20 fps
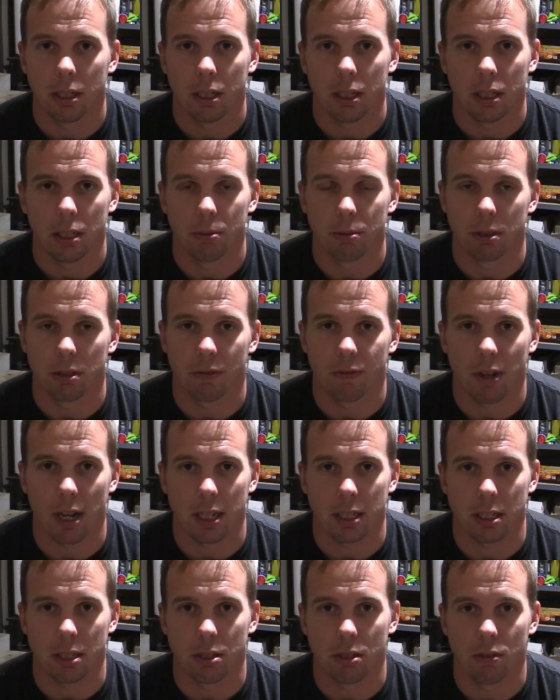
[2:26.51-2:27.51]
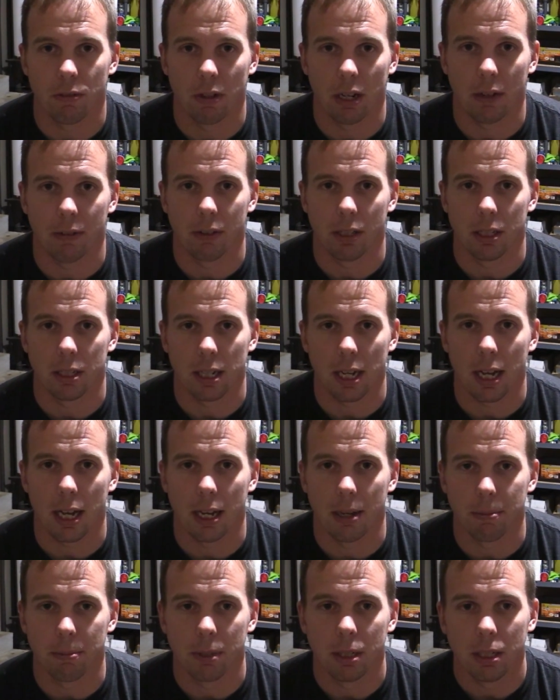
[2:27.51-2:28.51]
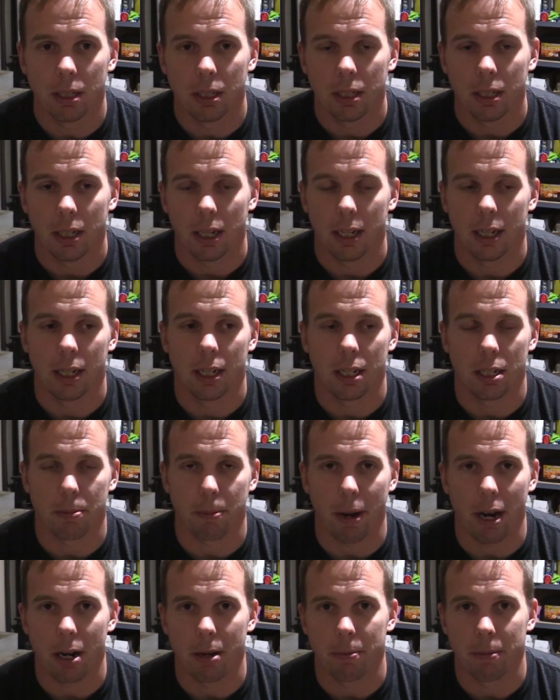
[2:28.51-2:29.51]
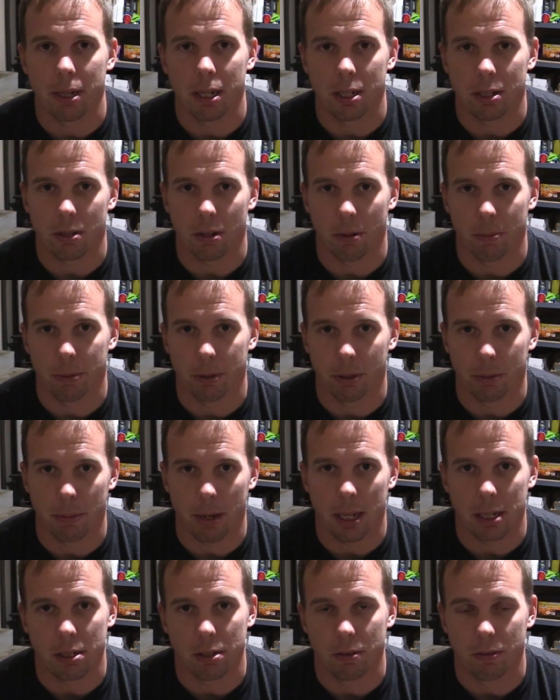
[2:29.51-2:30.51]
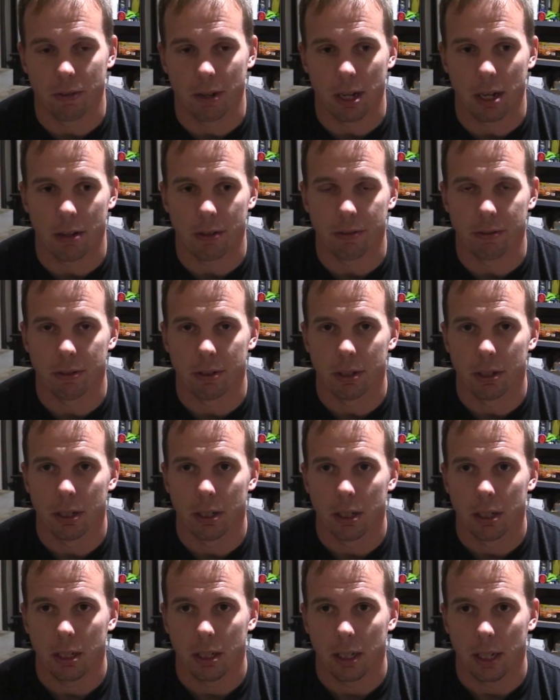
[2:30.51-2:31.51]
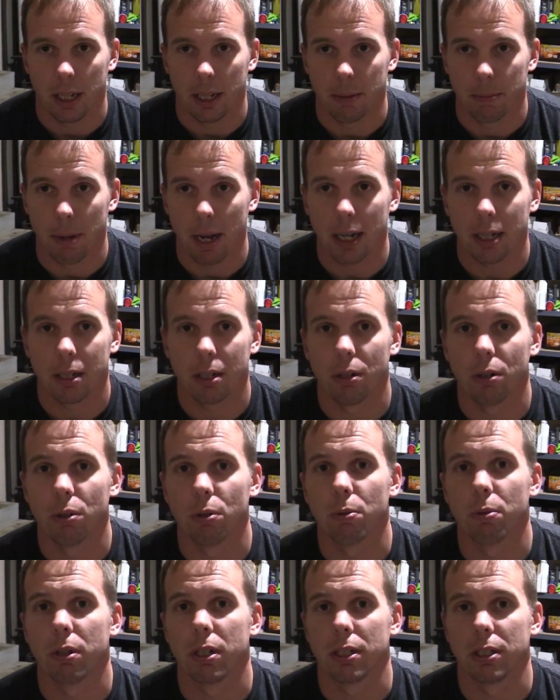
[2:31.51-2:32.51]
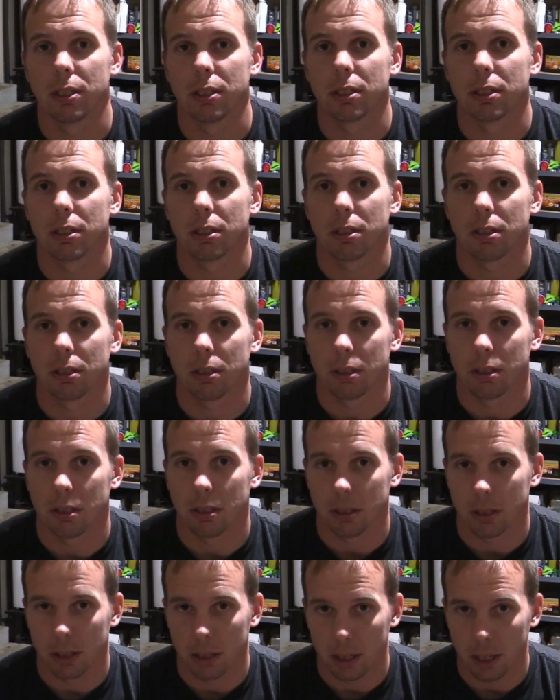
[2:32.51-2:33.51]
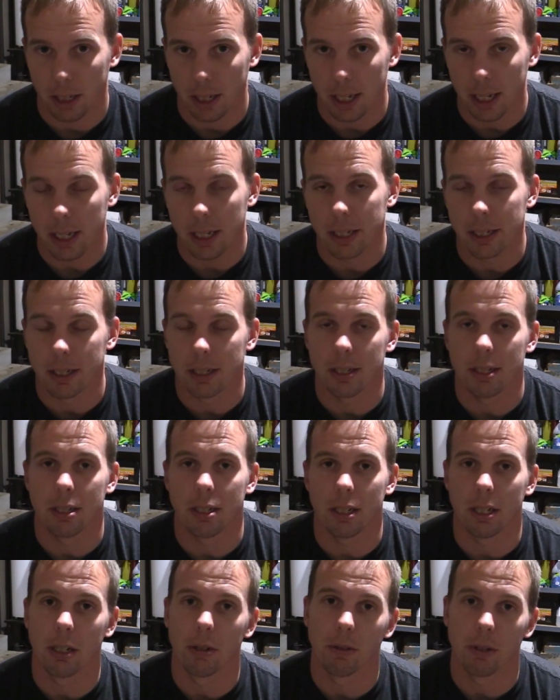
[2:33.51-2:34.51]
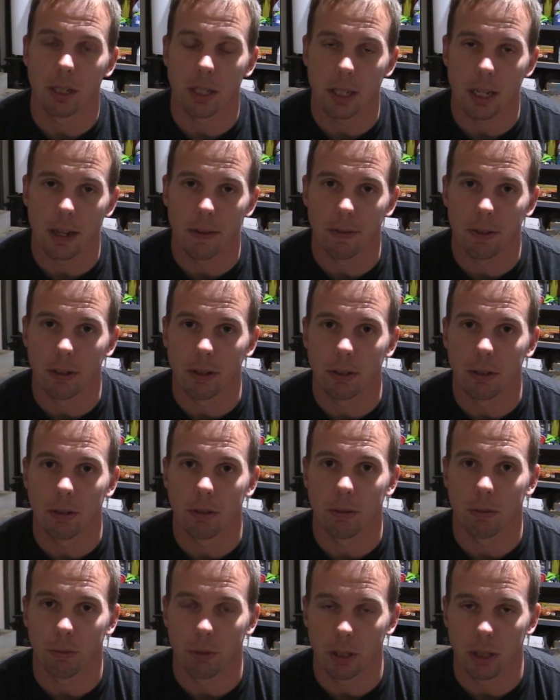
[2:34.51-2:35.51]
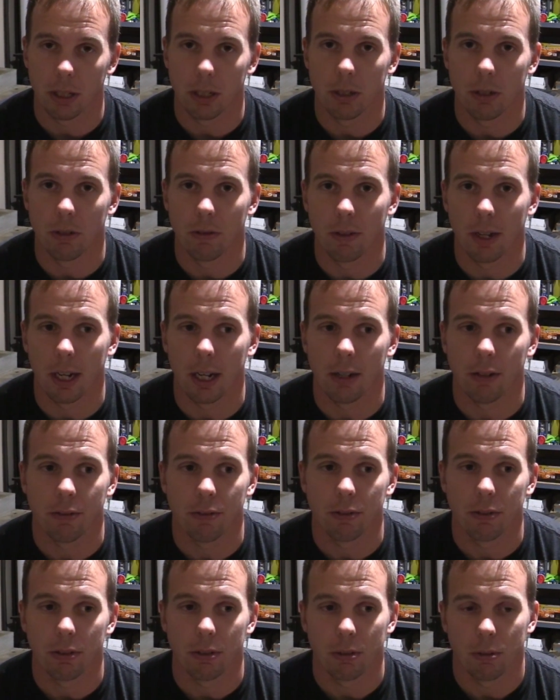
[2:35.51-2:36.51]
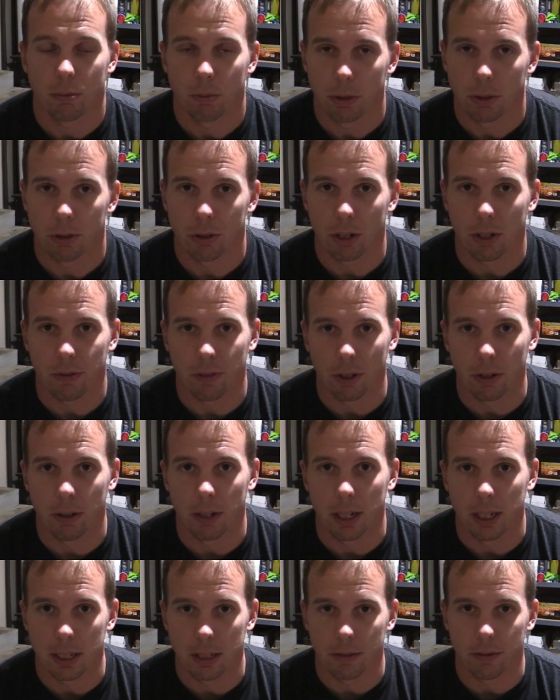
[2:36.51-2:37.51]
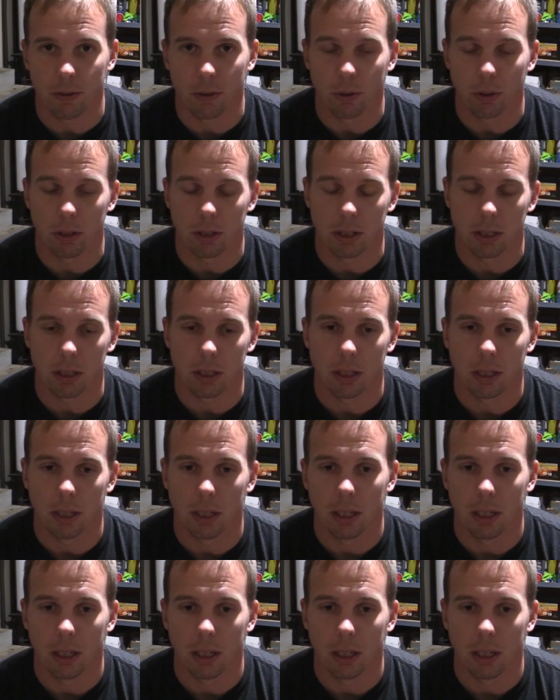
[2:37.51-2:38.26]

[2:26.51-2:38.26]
it was the fastest 2-valve at the time, and it inspired me to start building my 2-valve. And my goal is to go a 7 with the 2-valve with trick flow heads, of course.